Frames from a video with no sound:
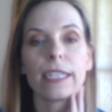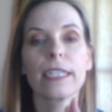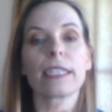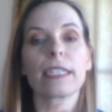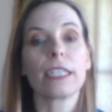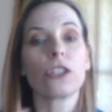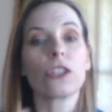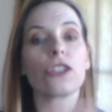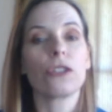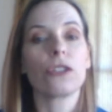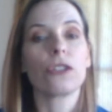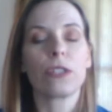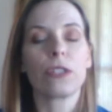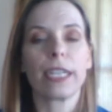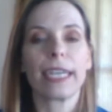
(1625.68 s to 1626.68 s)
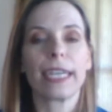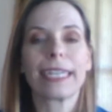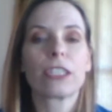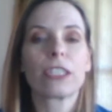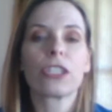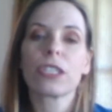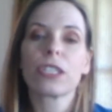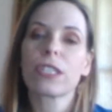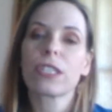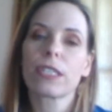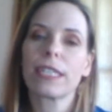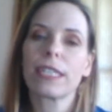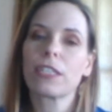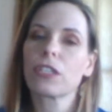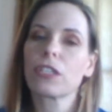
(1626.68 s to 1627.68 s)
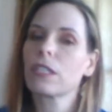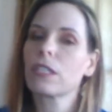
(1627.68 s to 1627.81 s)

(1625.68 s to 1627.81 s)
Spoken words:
it in 2D. It's just